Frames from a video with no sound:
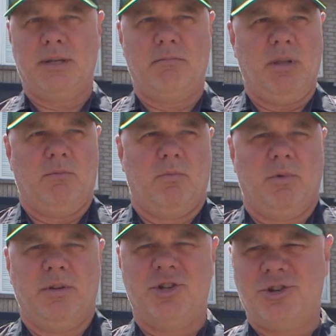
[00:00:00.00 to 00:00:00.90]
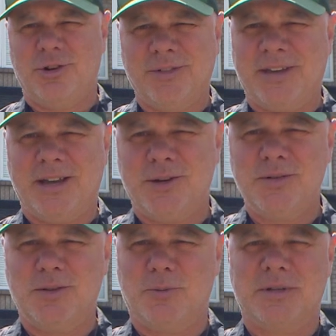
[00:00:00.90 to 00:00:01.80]
that it really shook the
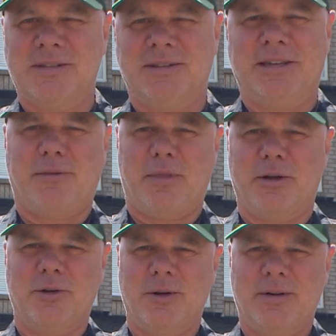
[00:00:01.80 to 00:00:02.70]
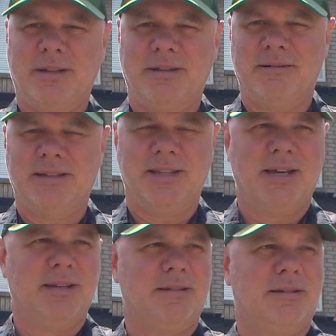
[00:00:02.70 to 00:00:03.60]
house. It wasn't like thunder or anything like
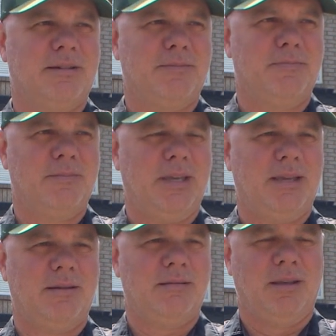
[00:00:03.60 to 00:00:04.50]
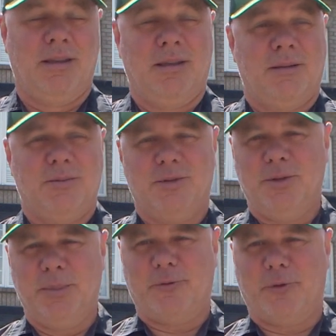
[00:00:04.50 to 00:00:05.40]
that. Um, and was a little bit